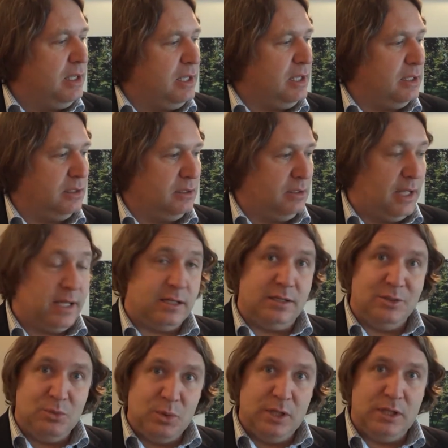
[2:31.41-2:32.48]
It
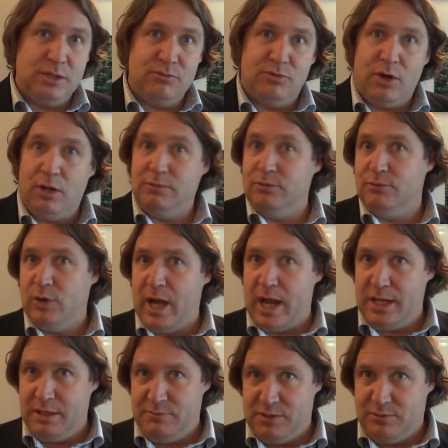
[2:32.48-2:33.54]
likely will involve a
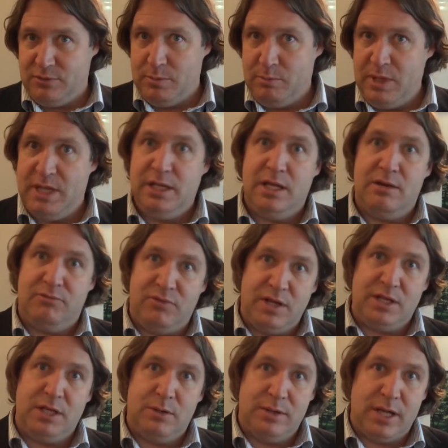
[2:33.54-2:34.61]
variety of different media,
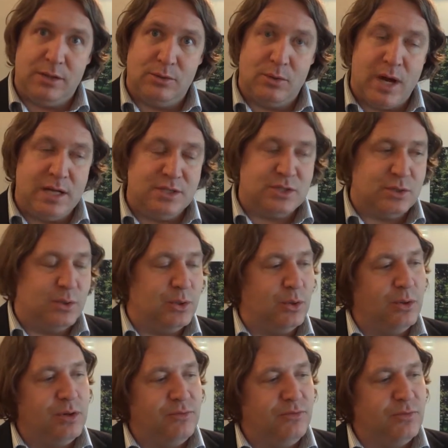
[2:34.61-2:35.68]
video, and otherwise. So, in
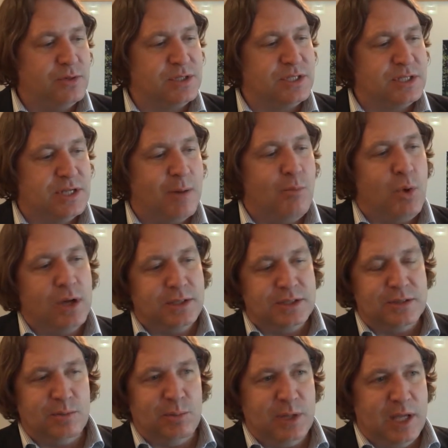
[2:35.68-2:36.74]
order for someone
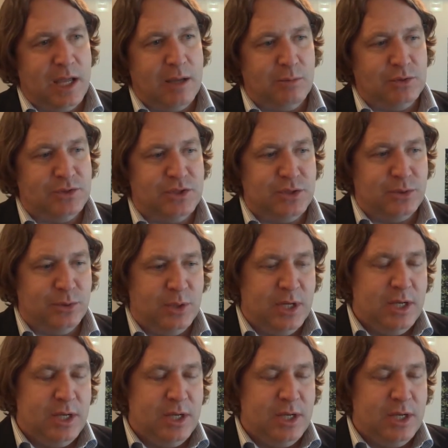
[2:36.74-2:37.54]
to be able to